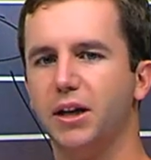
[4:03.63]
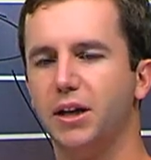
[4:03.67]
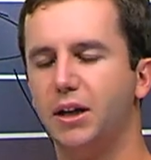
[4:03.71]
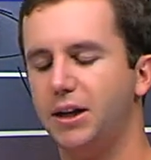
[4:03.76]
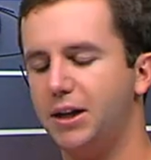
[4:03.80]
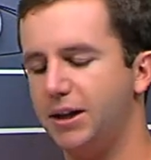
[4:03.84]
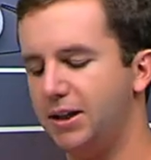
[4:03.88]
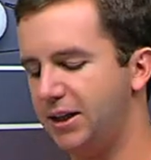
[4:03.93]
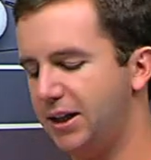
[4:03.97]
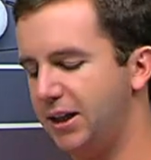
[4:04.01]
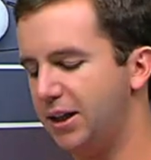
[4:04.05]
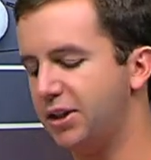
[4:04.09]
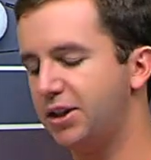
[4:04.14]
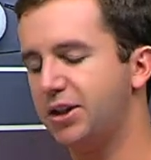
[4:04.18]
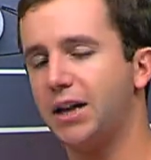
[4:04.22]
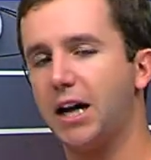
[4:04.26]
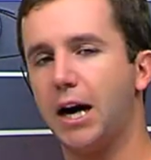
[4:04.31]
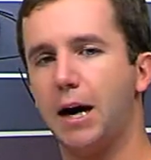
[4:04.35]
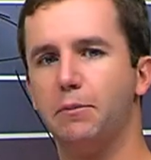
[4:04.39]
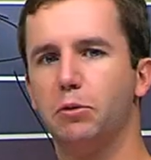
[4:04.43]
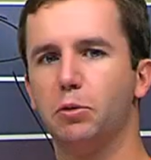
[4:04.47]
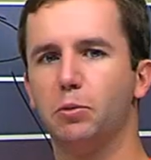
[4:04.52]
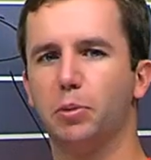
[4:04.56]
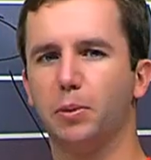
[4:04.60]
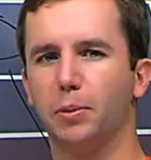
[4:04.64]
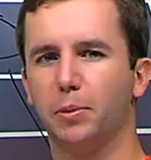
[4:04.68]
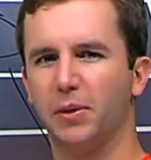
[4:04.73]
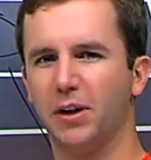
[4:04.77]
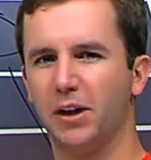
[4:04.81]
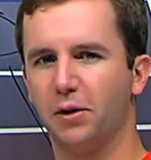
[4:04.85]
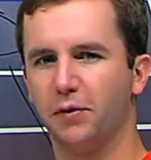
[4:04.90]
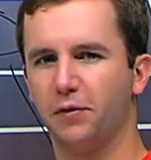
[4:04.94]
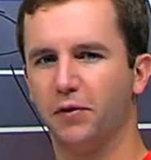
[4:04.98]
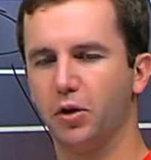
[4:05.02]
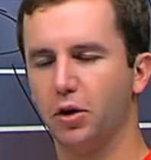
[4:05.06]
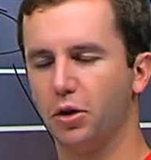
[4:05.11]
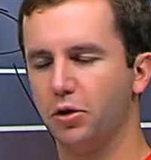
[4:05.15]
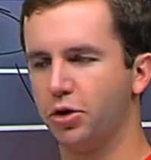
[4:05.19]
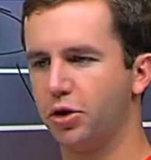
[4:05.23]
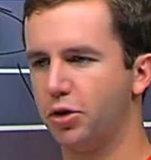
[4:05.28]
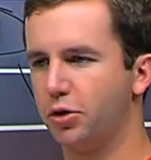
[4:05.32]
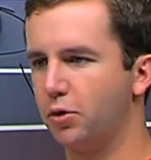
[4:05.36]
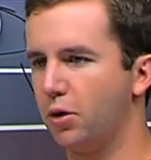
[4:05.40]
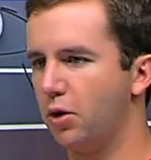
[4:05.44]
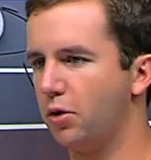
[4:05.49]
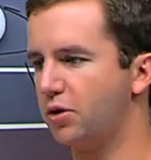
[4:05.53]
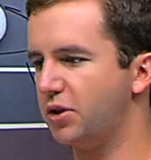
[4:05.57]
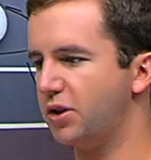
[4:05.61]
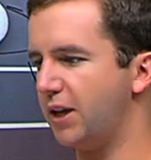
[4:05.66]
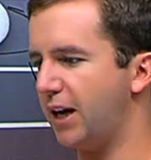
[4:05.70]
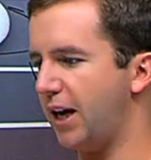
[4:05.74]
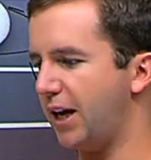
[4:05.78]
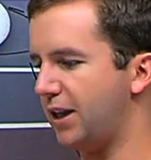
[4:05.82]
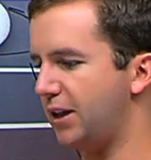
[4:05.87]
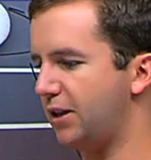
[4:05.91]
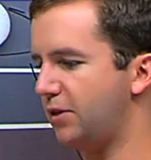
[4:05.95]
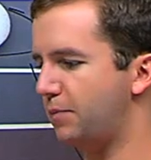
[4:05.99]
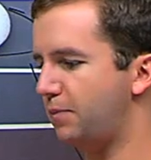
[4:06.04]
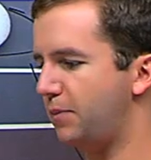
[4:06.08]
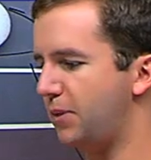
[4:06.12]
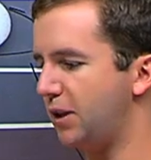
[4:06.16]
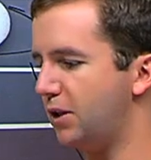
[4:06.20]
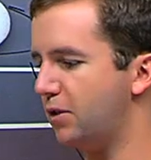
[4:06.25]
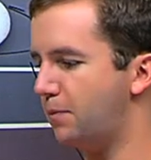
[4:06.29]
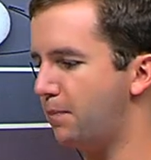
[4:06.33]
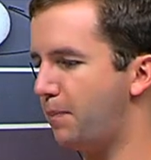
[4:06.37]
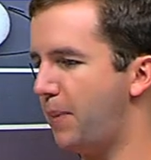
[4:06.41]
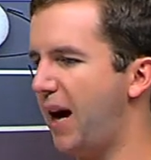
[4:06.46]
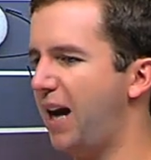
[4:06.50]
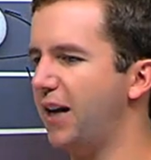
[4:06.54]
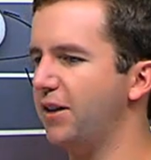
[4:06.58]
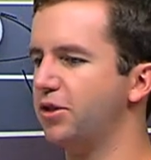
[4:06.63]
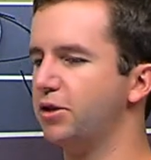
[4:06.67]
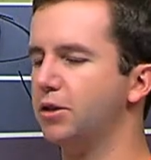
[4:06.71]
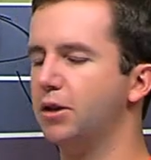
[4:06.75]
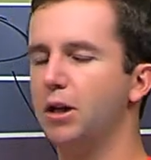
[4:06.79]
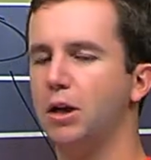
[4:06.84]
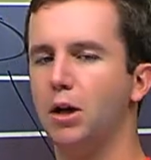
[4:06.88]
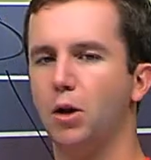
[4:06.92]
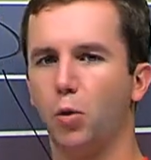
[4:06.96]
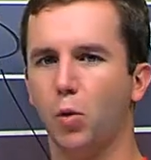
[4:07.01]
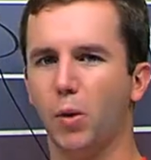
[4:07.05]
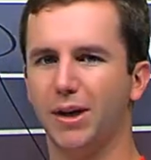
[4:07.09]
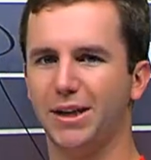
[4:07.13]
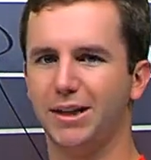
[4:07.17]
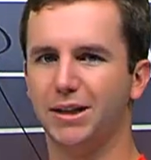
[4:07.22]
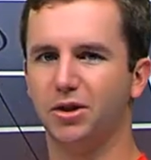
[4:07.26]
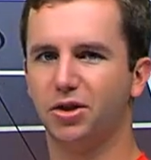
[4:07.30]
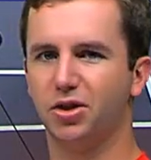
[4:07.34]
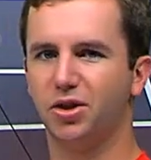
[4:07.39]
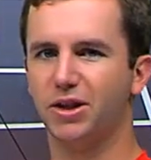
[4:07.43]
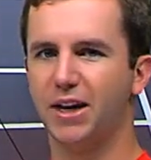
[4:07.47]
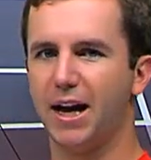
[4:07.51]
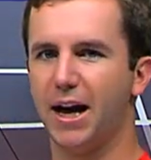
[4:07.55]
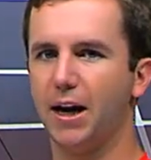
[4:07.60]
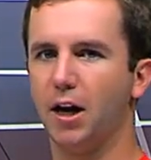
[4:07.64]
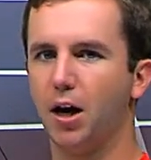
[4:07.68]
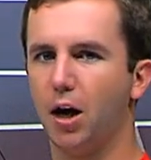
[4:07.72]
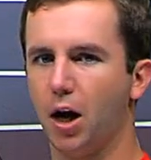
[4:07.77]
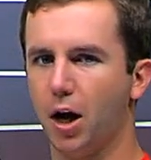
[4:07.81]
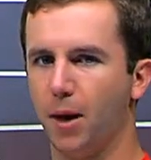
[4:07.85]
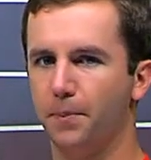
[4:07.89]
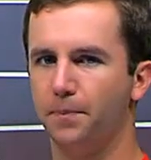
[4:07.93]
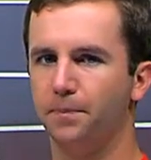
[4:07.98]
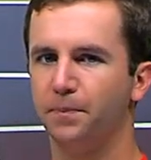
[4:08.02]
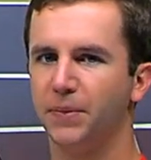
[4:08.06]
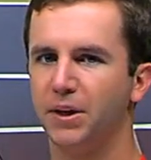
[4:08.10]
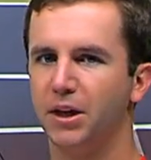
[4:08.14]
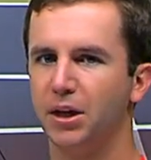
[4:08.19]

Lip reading: He needs time to prepare for those strokes, and he's best when he's set up.